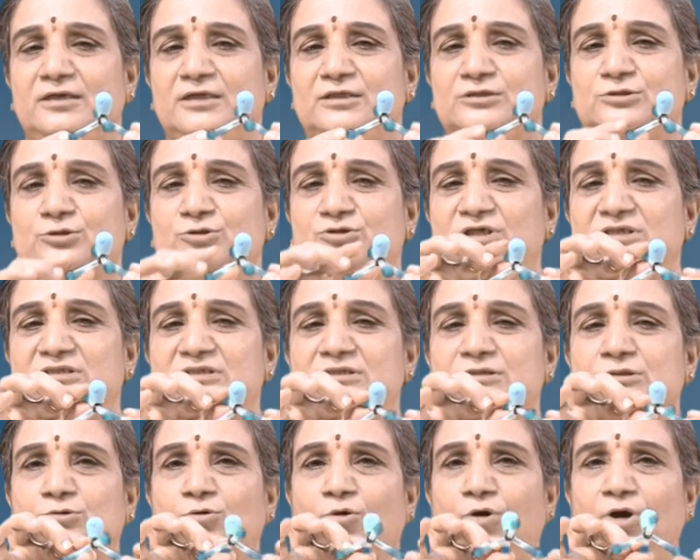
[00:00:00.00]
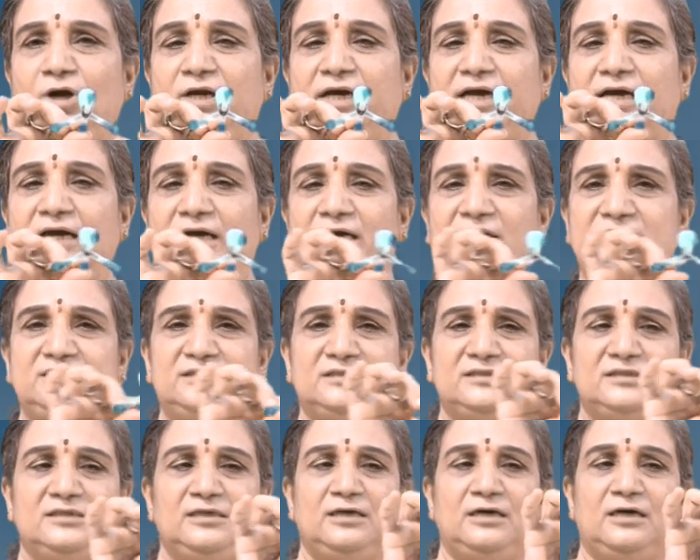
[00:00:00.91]
So this is called
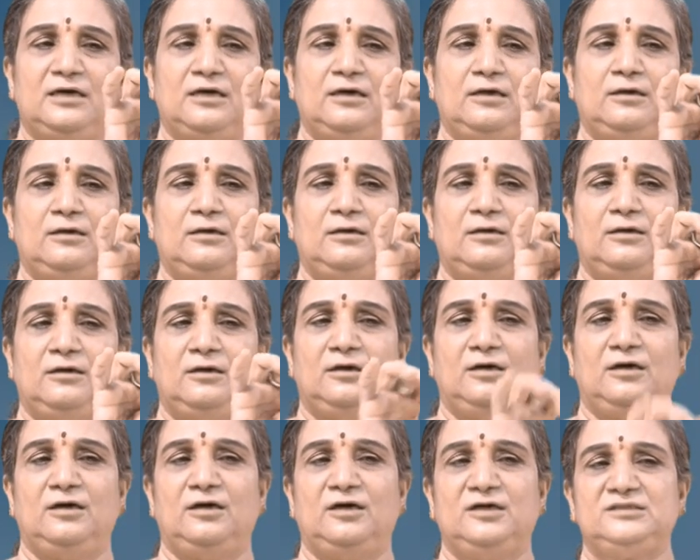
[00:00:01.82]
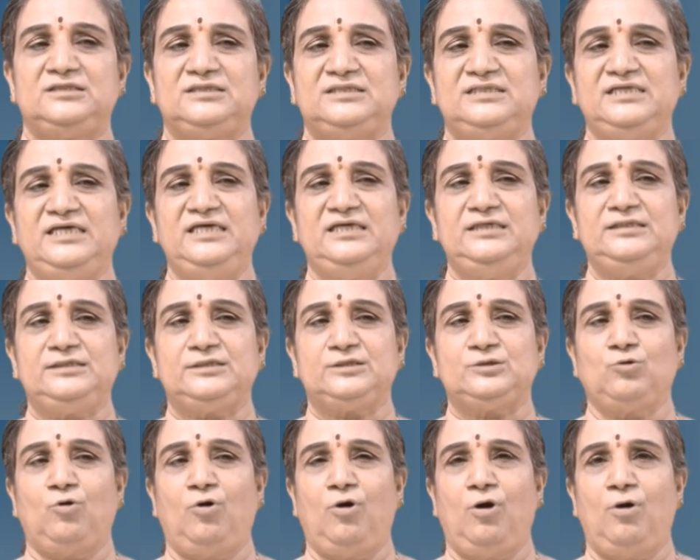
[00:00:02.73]
as a
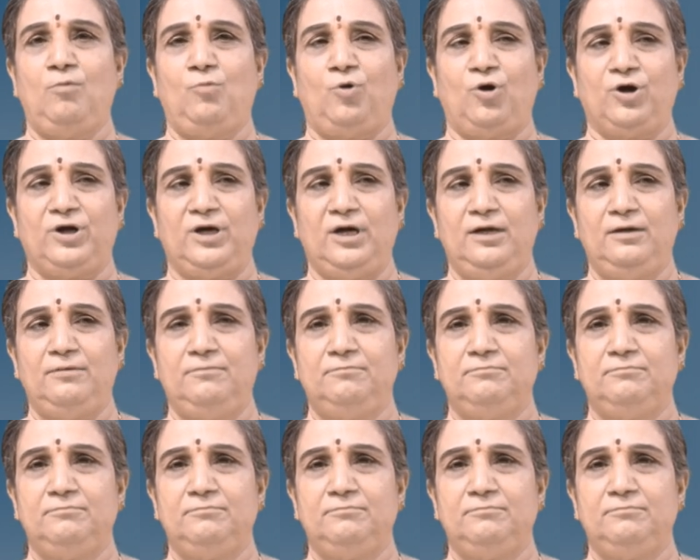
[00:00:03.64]
seesaw model.